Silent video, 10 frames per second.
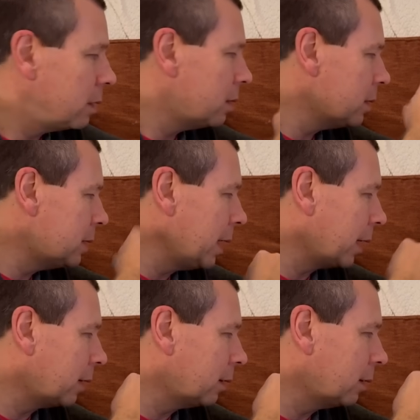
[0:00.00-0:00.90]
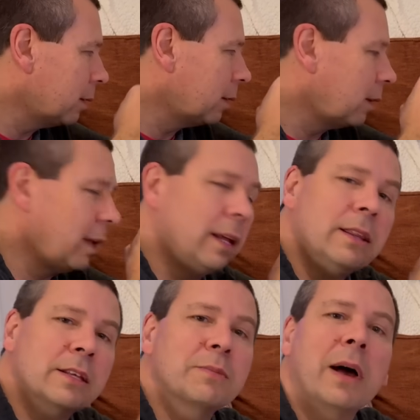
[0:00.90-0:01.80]
sitting in
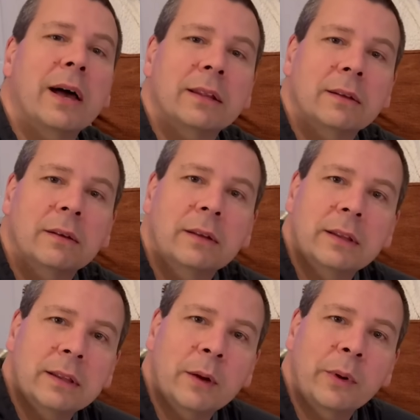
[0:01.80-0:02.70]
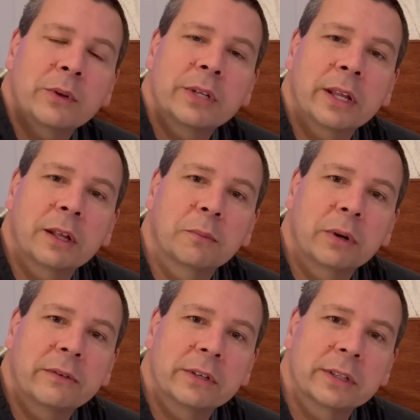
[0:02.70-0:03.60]
the spot that we were sitting in
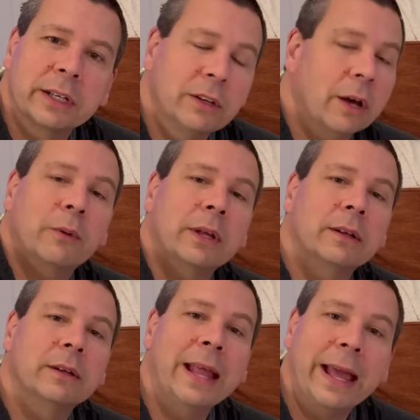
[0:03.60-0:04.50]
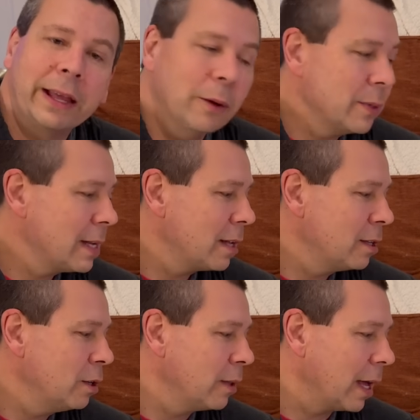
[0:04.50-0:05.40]
previously. No, nay, it was not
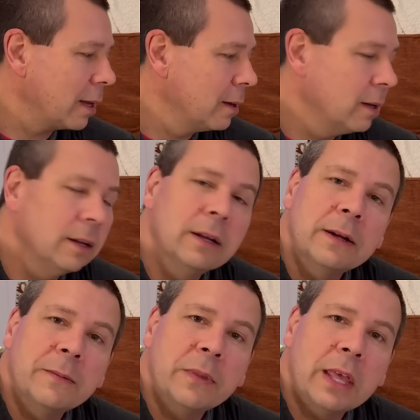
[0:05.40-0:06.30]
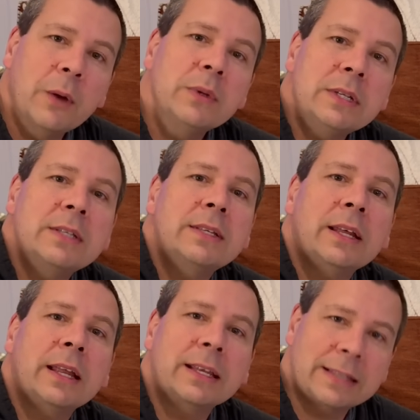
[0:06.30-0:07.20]
to do that. It was to
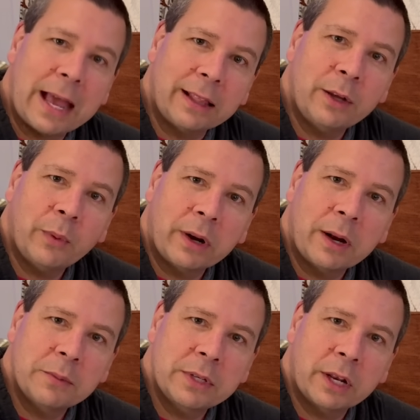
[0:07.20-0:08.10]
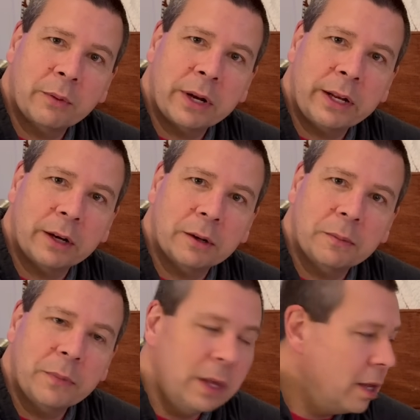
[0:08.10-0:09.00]
sit exactly where I'm sitting right here.
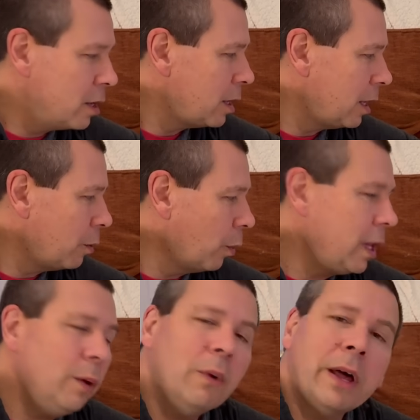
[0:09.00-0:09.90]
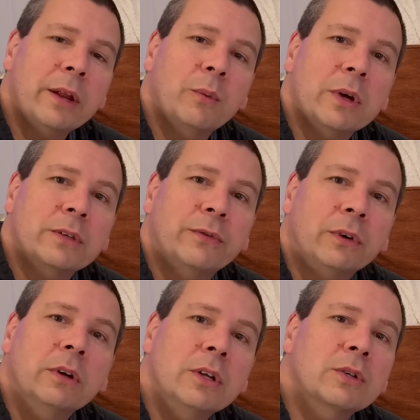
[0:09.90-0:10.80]
What he wanted was
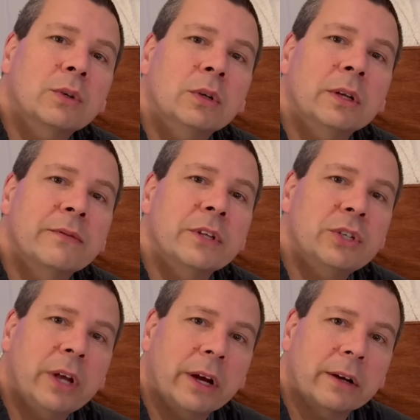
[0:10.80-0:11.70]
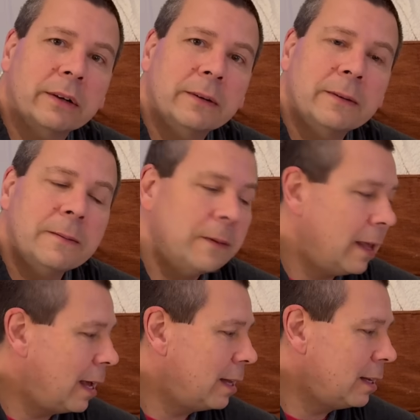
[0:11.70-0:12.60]
full control of the chair.
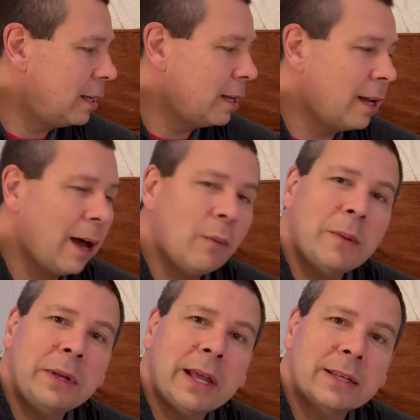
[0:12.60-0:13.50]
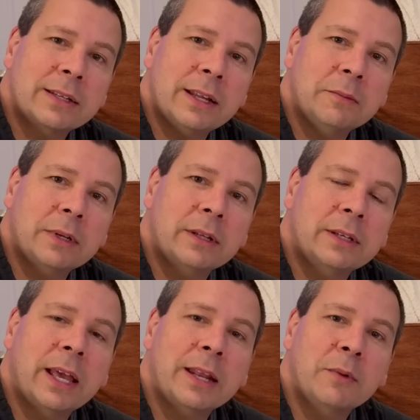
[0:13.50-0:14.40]
And he did not want me next to him to get him